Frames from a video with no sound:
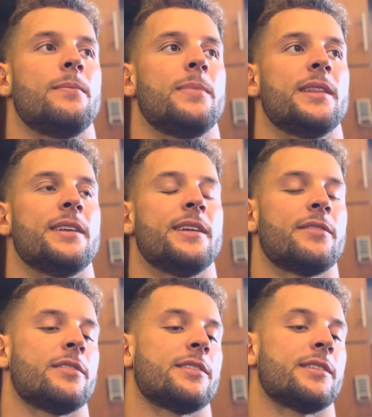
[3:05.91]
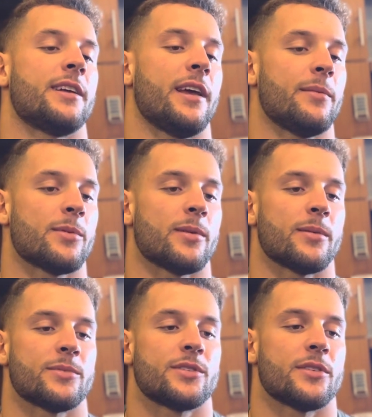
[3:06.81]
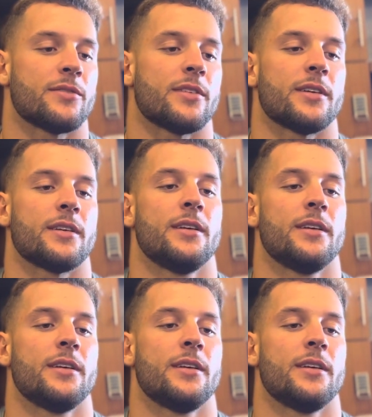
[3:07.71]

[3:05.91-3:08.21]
been the difference in games, but I'm sure if they